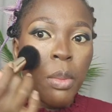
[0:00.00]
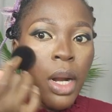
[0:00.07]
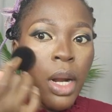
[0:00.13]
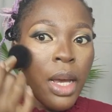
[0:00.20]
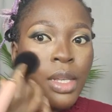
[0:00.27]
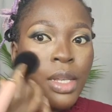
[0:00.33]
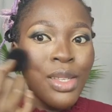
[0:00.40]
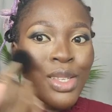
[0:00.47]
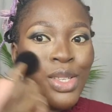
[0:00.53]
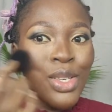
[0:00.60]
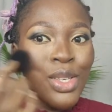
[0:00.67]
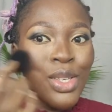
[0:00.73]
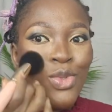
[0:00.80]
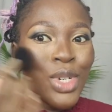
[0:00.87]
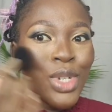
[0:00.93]

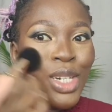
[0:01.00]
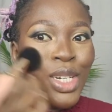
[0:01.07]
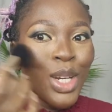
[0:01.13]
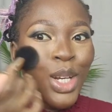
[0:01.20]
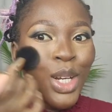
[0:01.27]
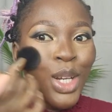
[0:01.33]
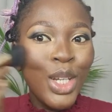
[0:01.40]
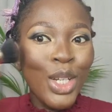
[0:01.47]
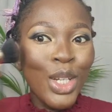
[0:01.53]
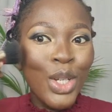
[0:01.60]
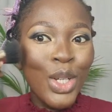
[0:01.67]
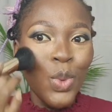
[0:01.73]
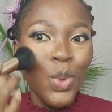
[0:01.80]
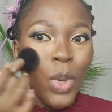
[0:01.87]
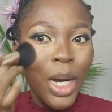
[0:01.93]
blends
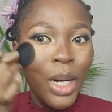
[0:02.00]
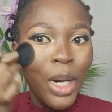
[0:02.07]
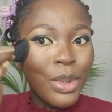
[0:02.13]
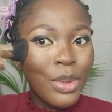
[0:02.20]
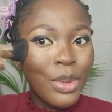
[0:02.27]
really well.